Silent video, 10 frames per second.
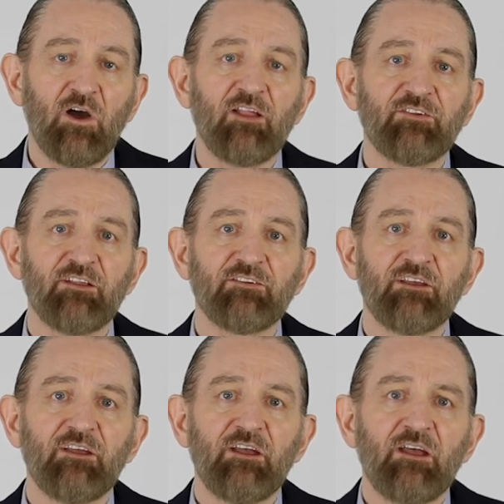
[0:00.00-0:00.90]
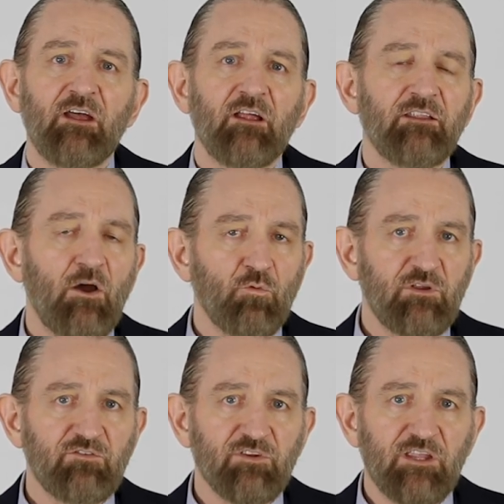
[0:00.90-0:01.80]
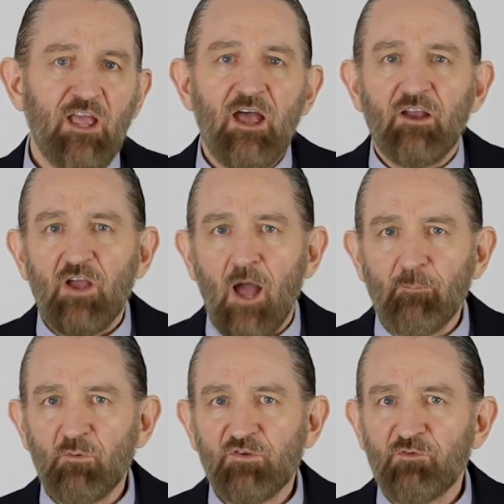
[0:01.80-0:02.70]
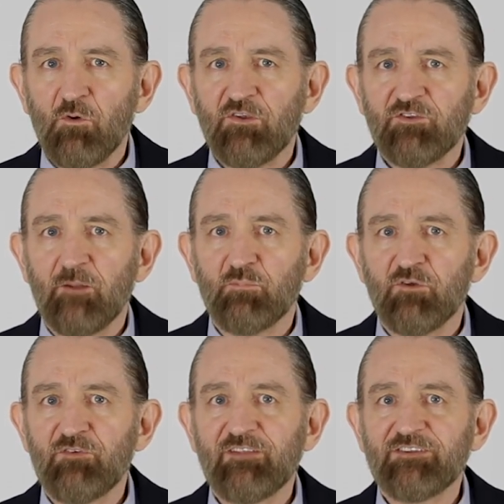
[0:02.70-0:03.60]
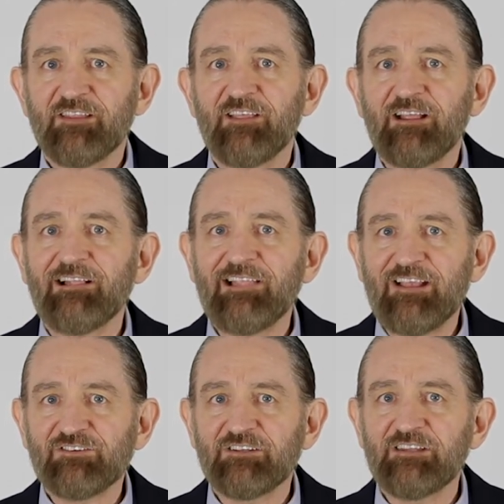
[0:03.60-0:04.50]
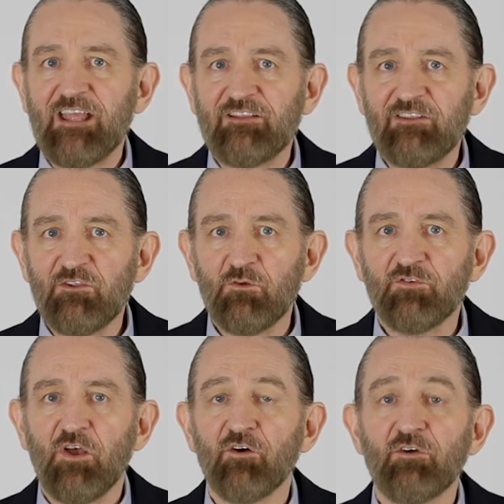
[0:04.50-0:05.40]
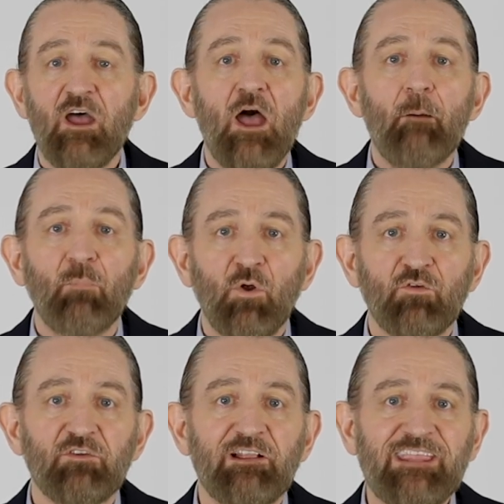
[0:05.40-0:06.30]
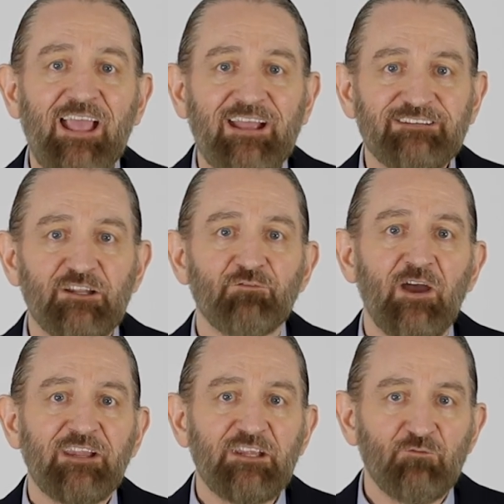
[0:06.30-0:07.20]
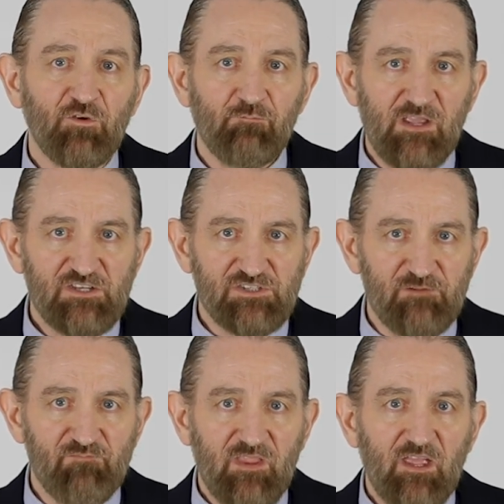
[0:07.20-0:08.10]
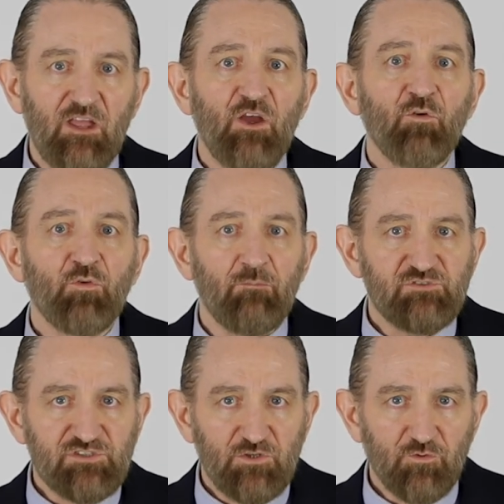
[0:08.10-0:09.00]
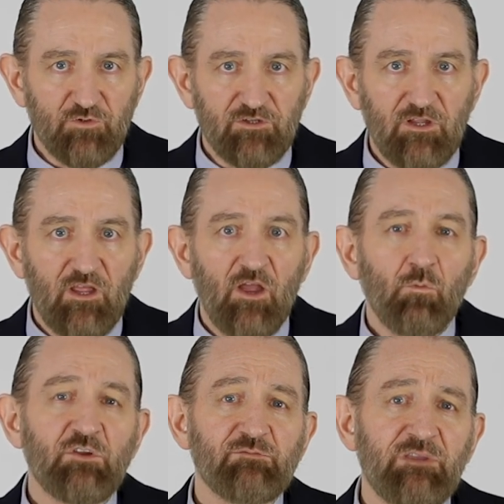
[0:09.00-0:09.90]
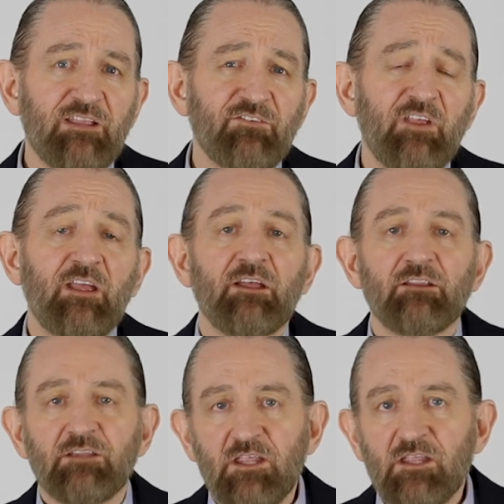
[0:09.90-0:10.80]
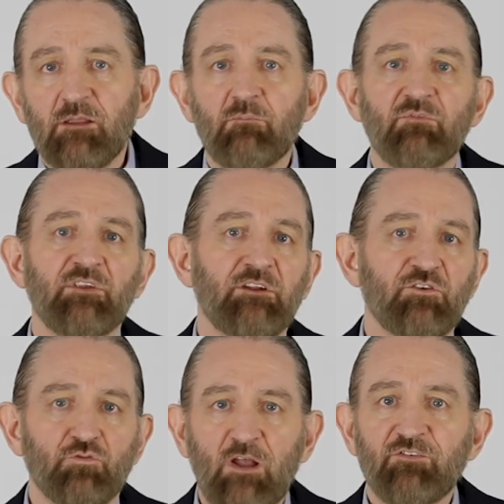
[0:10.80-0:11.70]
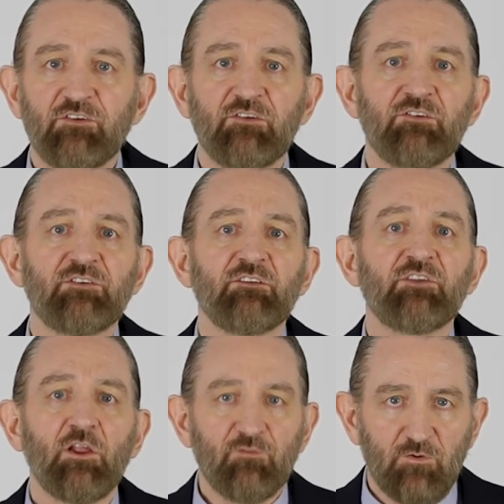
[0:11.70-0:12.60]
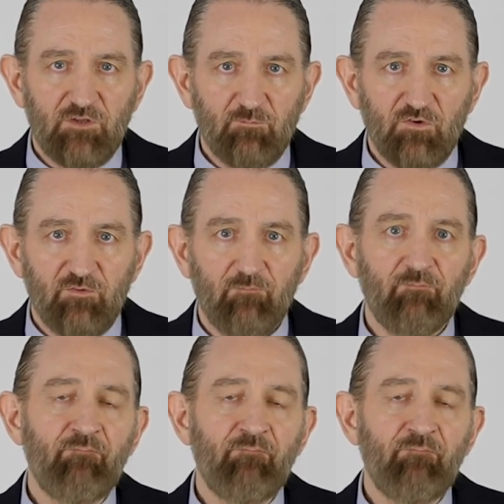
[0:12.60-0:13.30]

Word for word: content. Now, originally, COPPA was focused on preventing the collection and use of personally identifying information from children, which means names and addresses and telephone numbers.